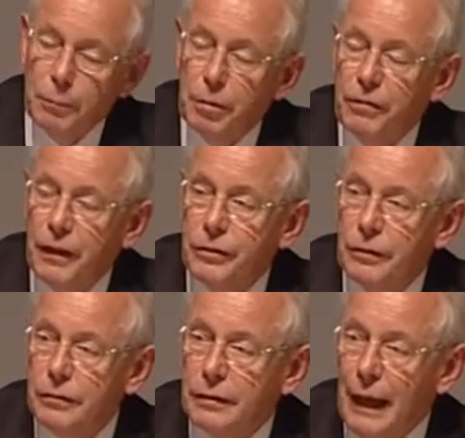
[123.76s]
the
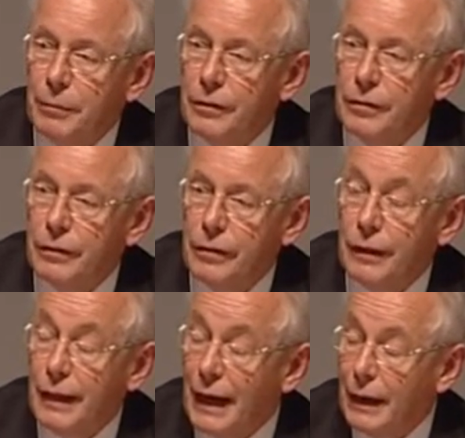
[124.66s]
professional
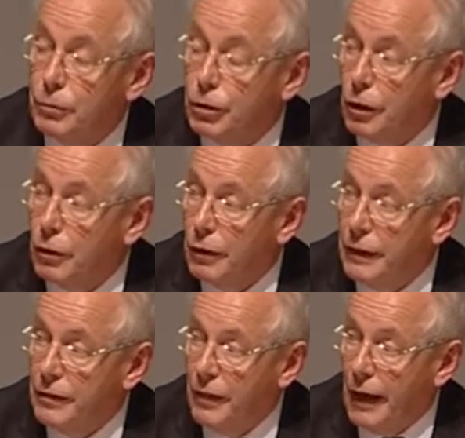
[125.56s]
skepticism that I'm sure
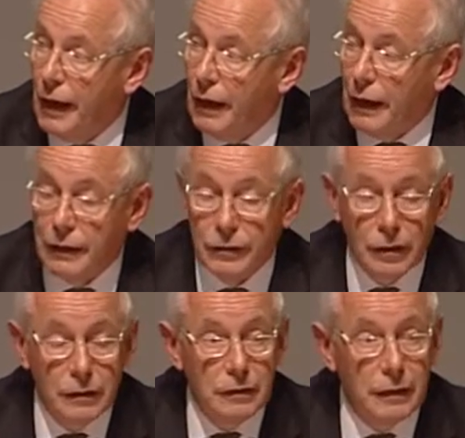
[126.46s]
is there and
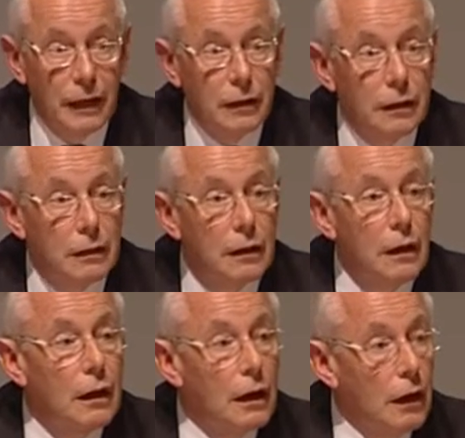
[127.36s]
is undertaken
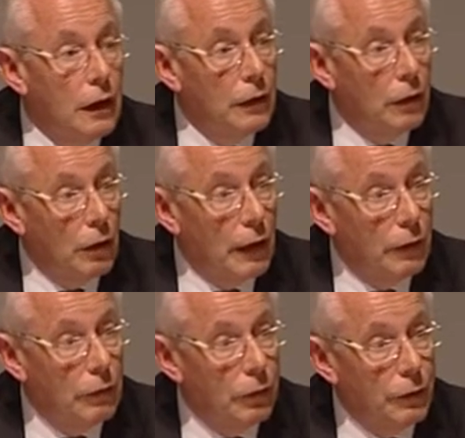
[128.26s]
in all
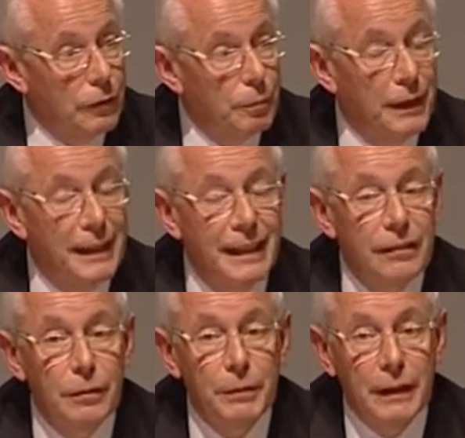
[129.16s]
our audits. But it
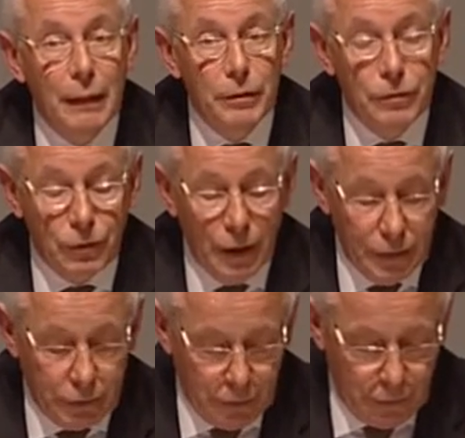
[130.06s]
needs to be
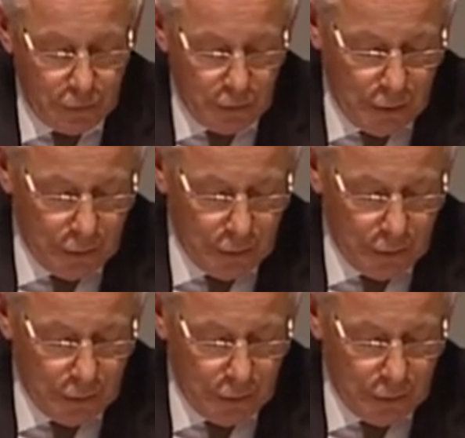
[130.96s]
demonstrated